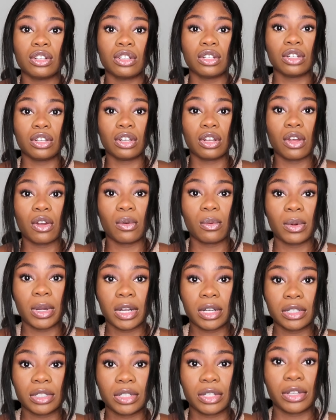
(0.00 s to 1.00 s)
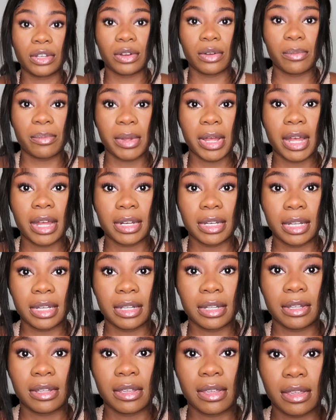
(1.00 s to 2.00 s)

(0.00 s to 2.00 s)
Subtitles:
lower to your body.